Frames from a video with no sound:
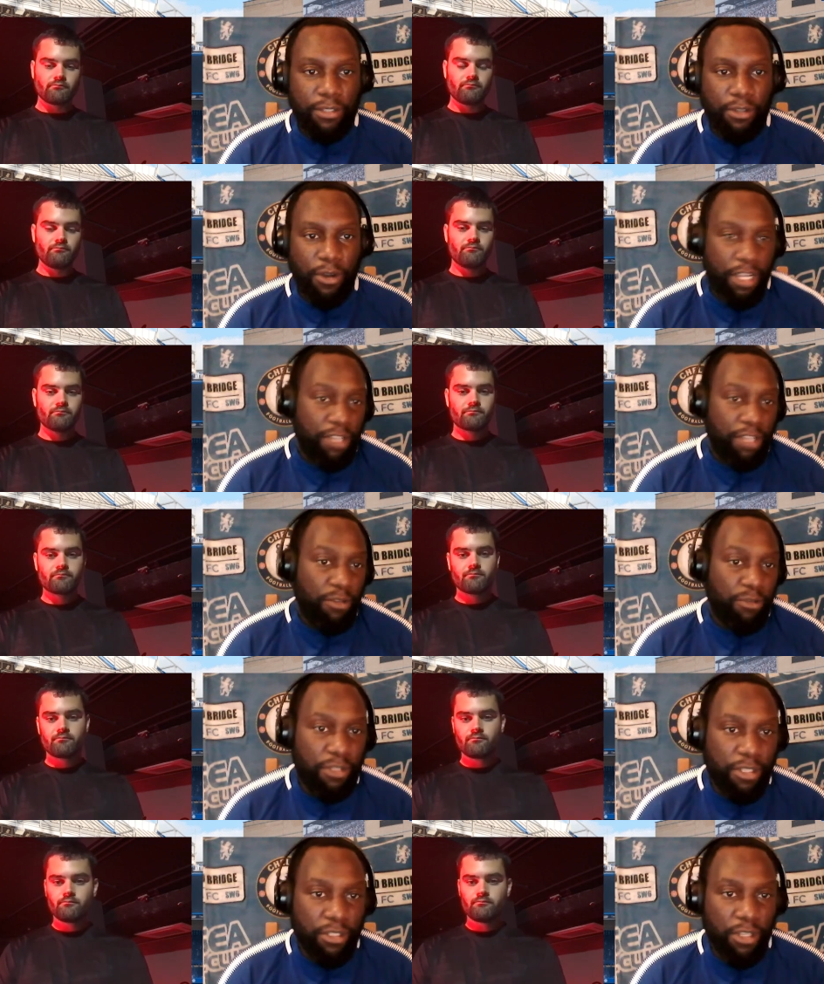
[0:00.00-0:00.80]
Speaker 1: so he
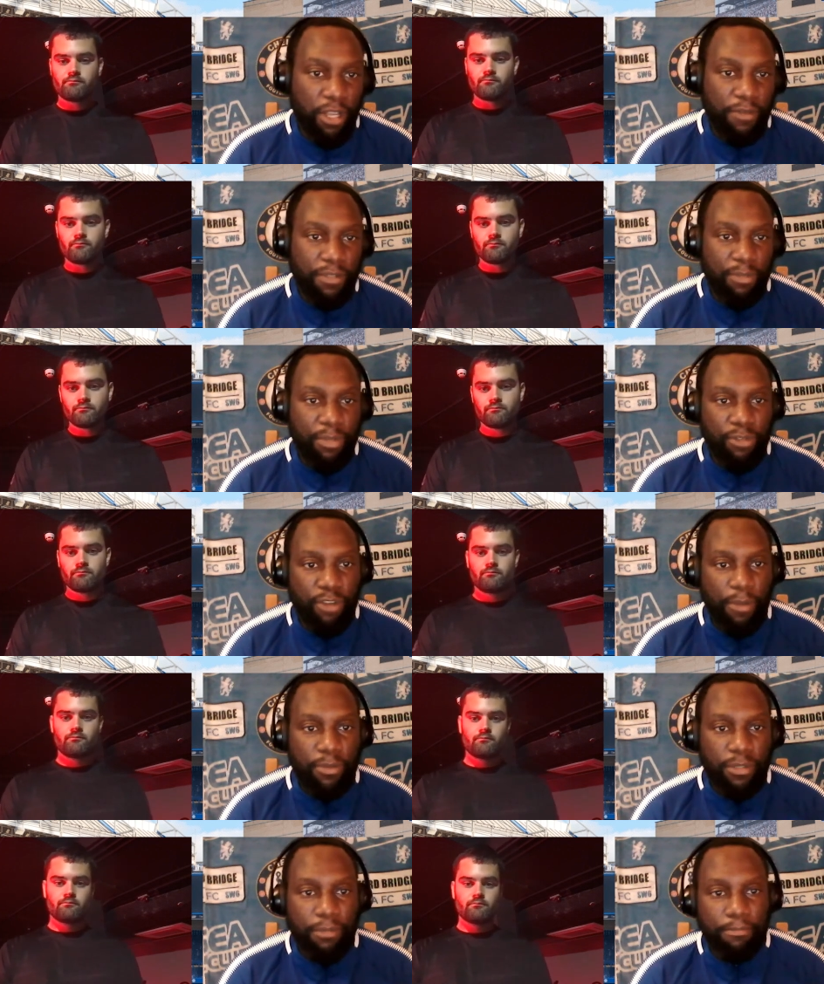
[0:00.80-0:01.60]
does deserve to be
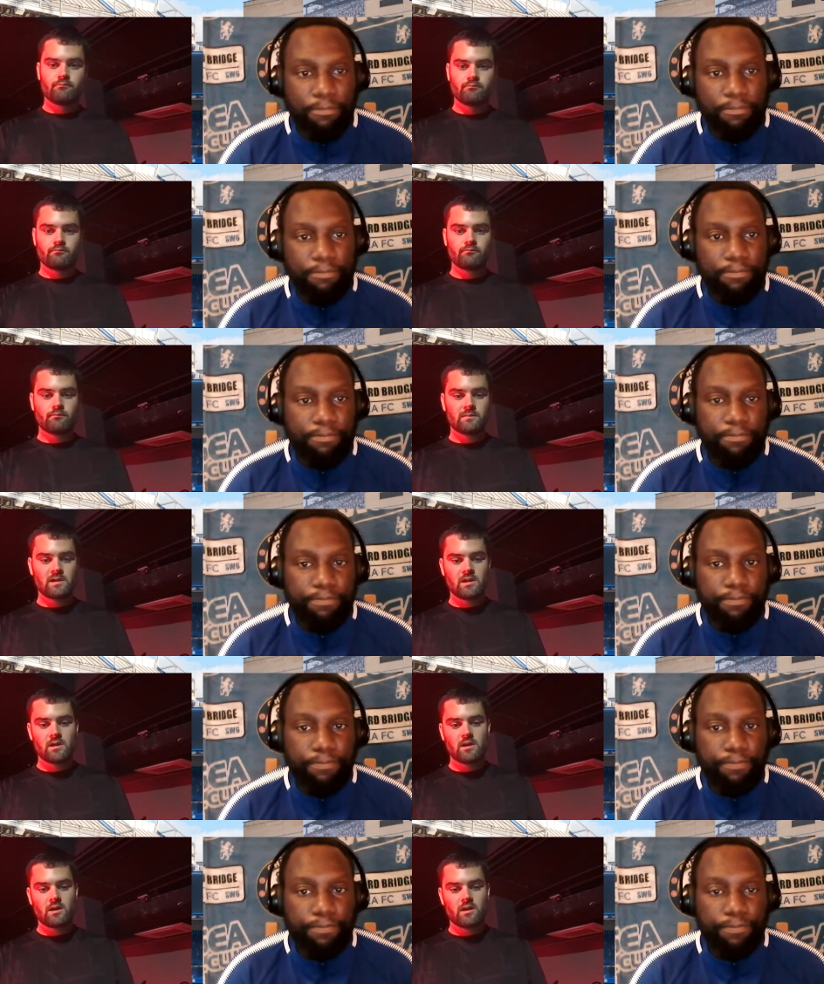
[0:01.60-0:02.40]
dropped.
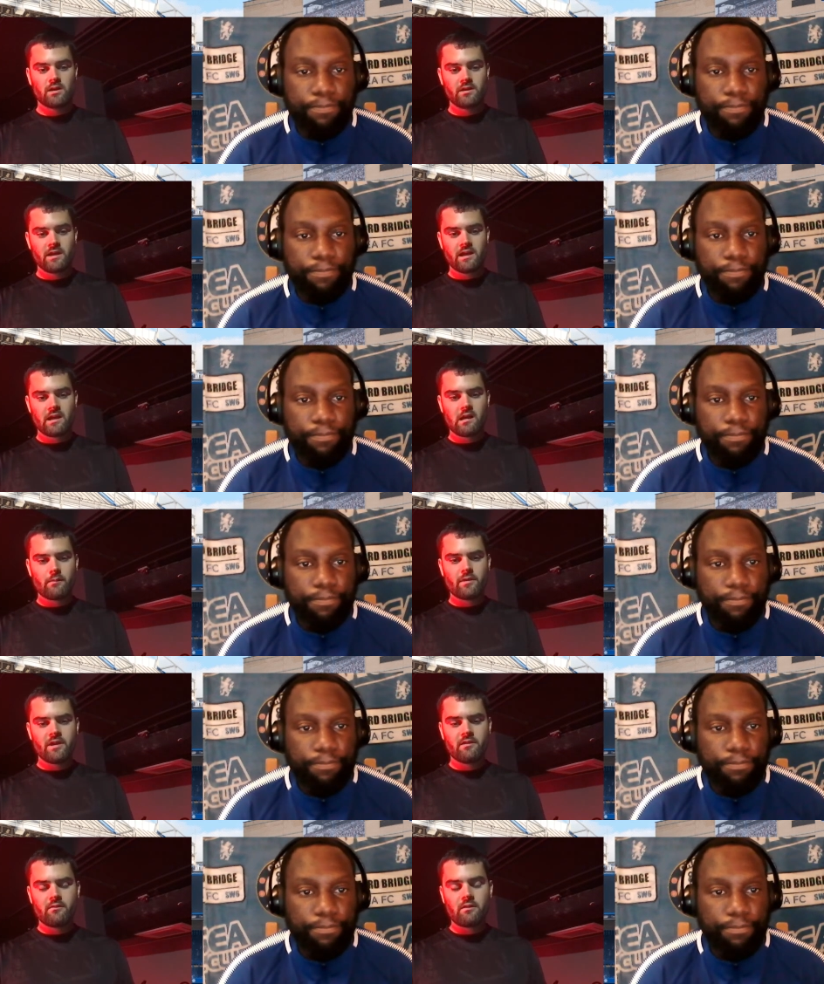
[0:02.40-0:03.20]
Speaker 2: Yeah, I
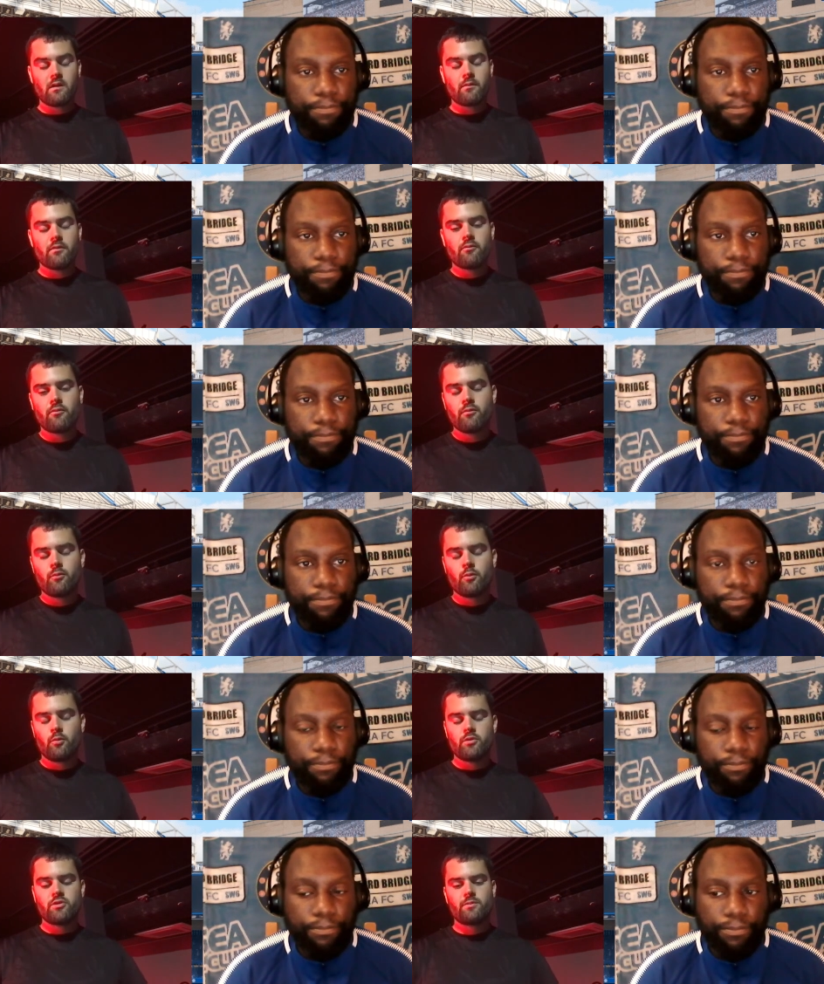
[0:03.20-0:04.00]
mean, uh,
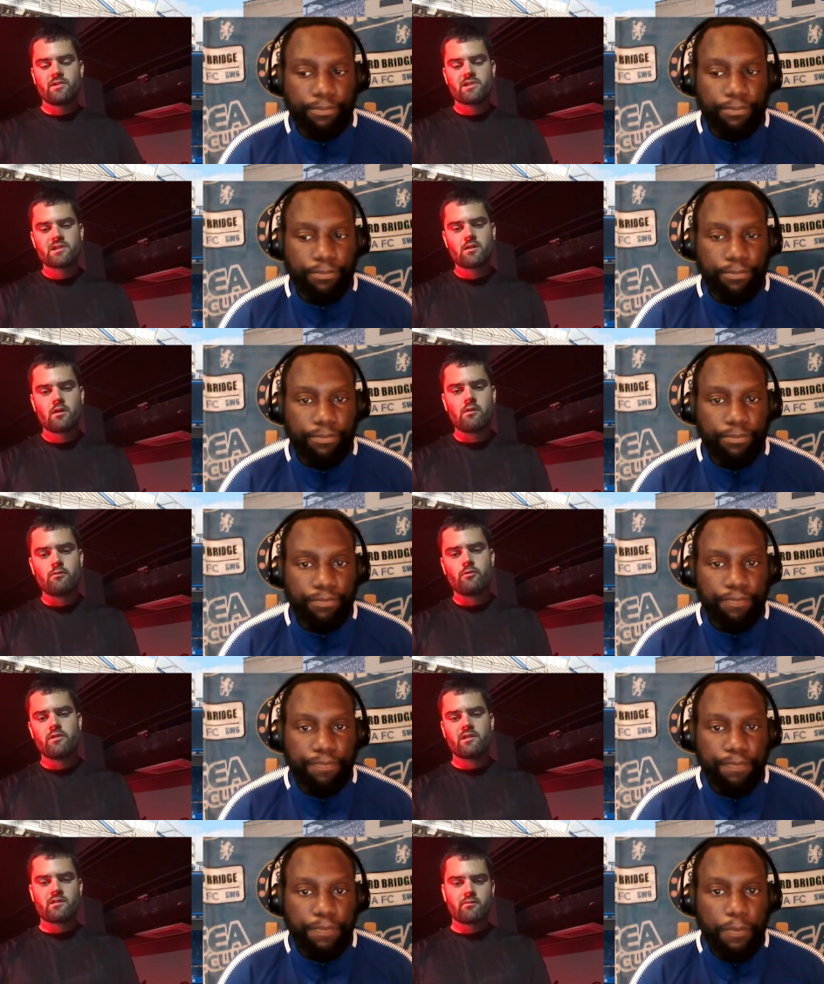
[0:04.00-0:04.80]
would you be starting
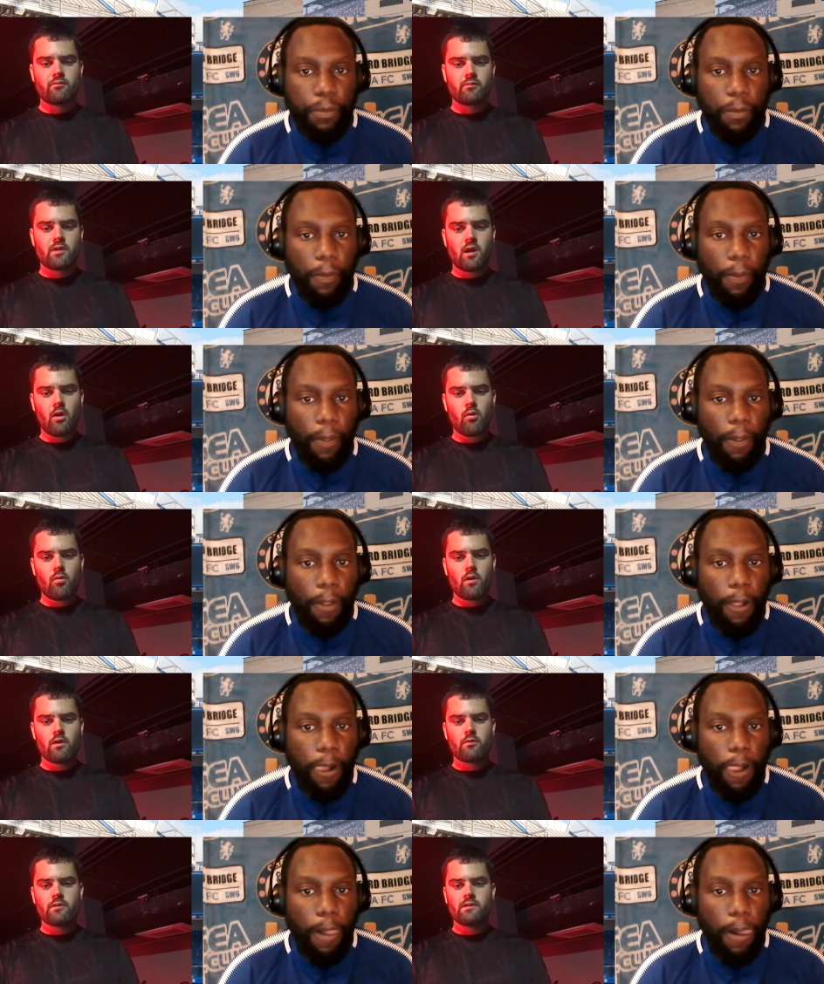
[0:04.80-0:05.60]
with
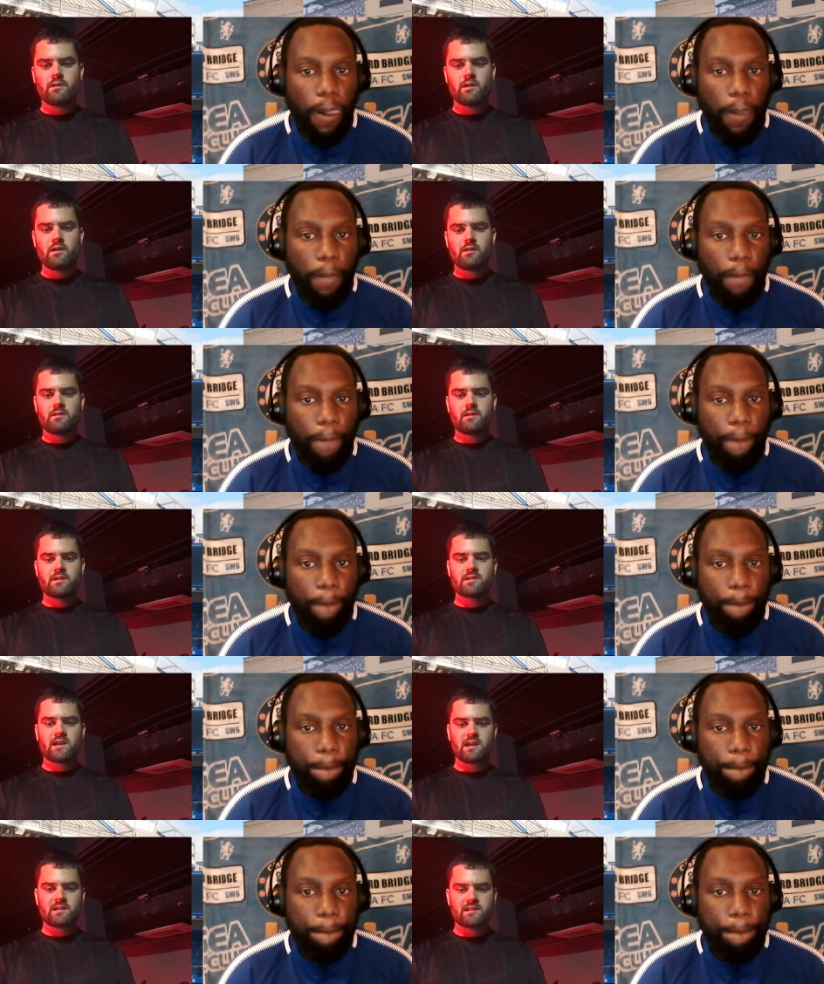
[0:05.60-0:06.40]
Colwill and, and
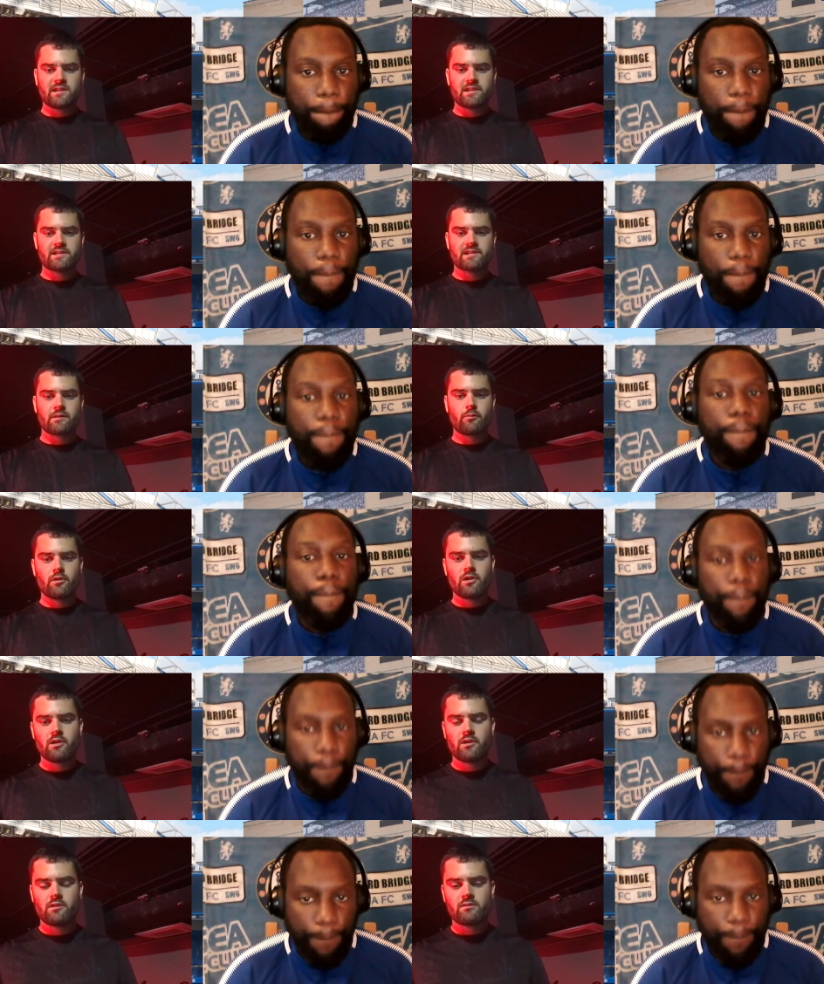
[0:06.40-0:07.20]
Disasi, a
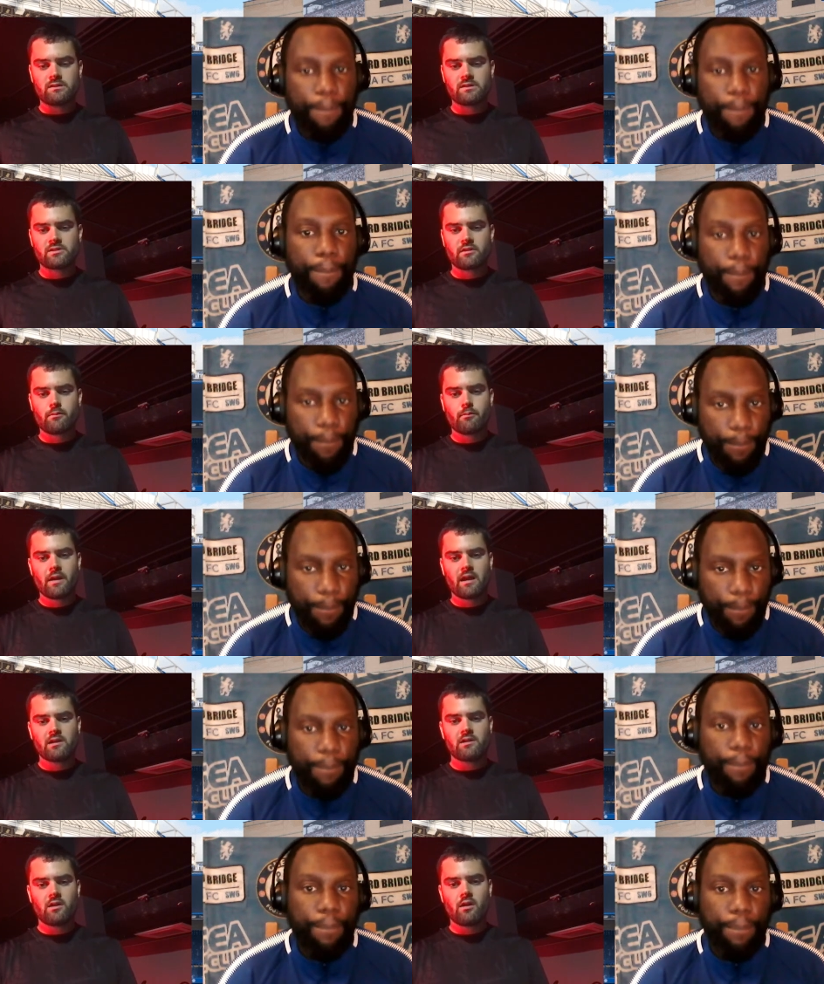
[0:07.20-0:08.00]
similar sort of
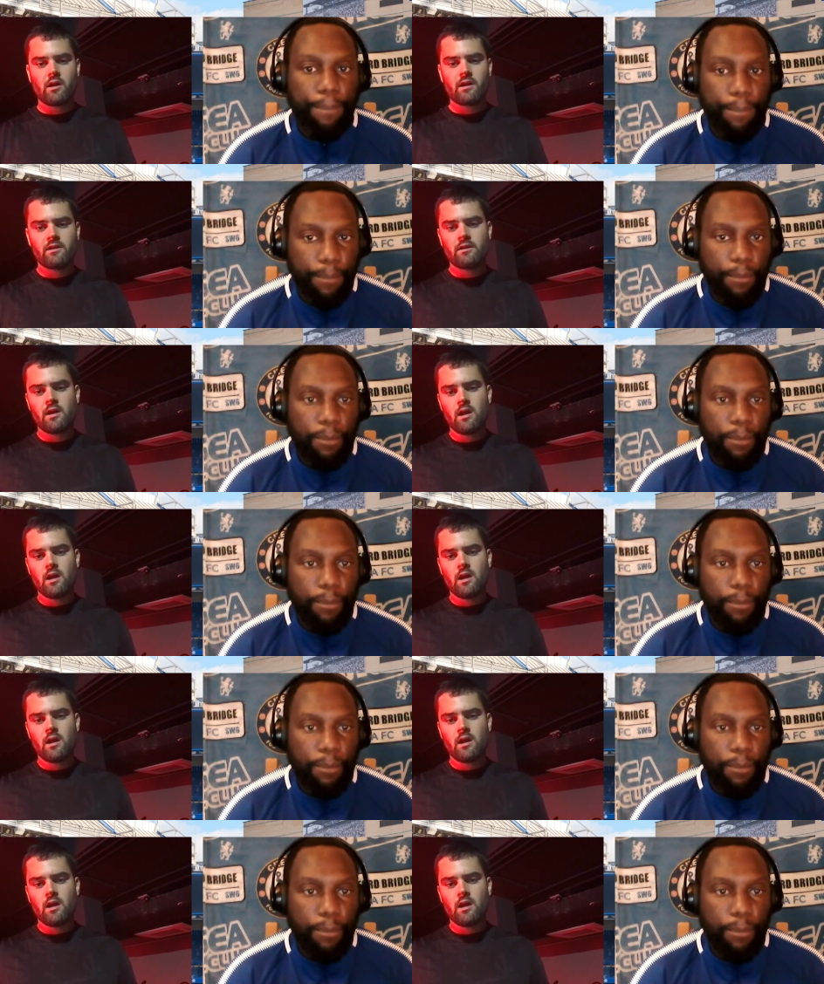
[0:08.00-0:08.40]
back line?